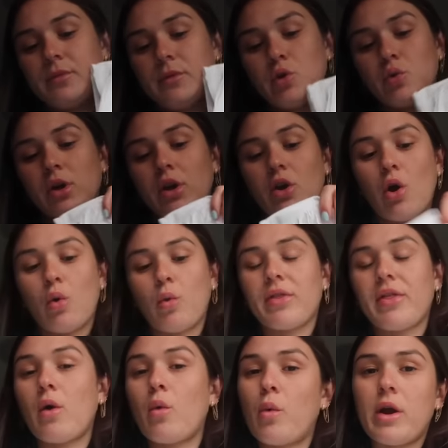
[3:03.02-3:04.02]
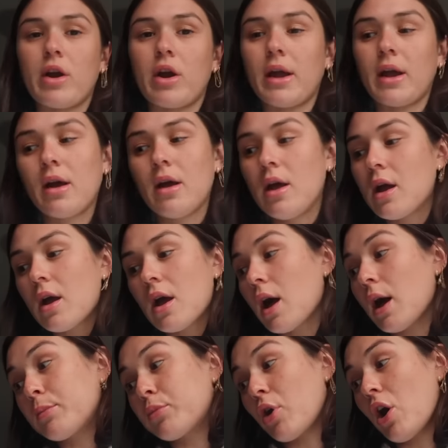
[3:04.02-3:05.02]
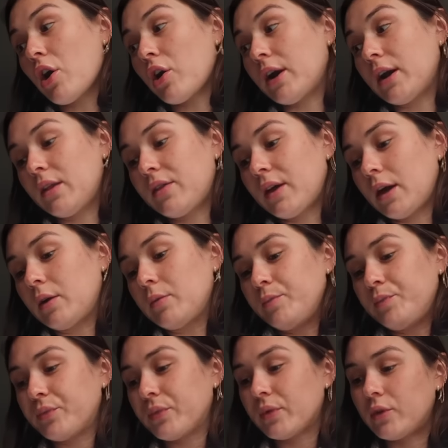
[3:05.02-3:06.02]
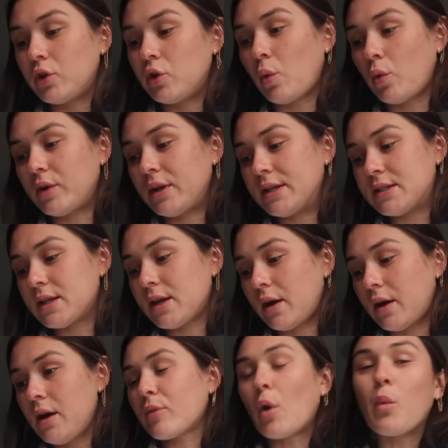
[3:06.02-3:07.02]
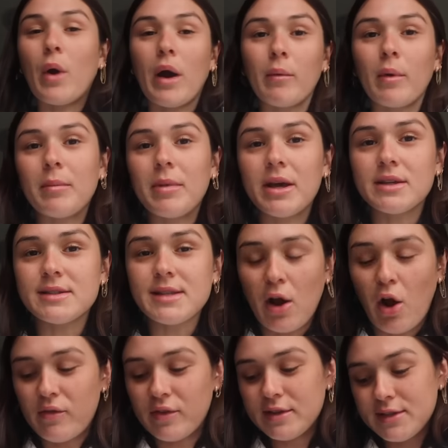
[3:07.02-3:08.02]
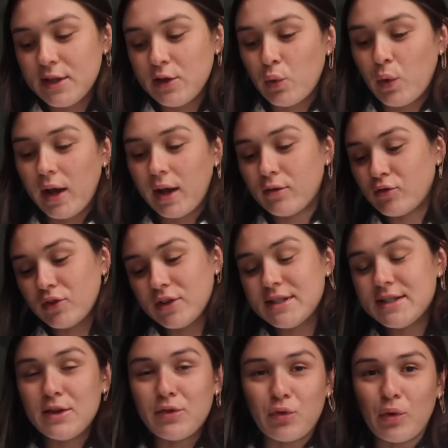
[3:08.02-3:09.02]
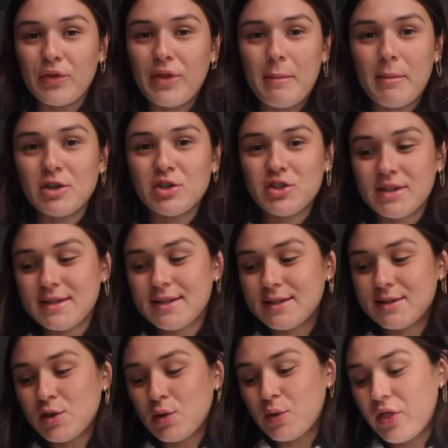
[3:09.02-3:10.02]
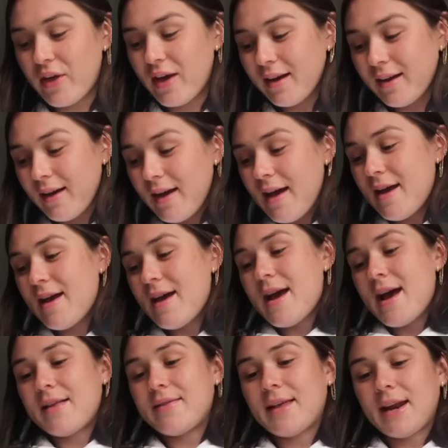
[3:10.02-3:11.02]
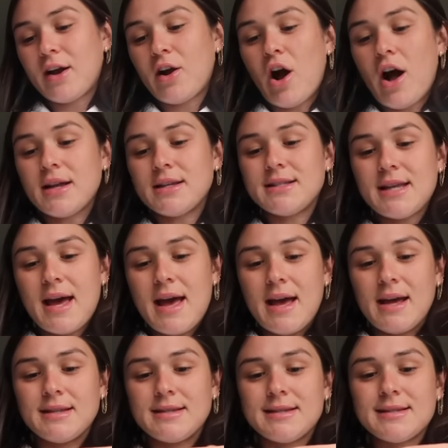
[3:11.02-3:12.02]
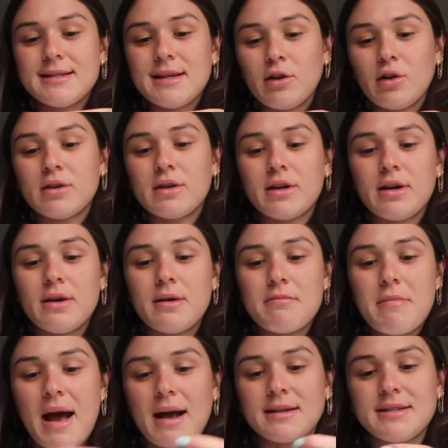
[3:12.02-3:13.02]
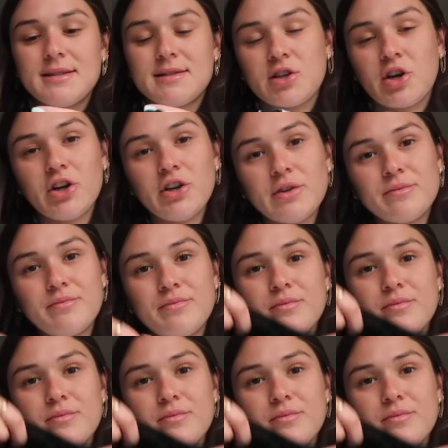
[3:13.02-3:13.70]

you can go without wearing a bra or anything. You won't need to wear one because like obviously you can't really see through it that much since it's so thick. And then I got a silk maxi skirt,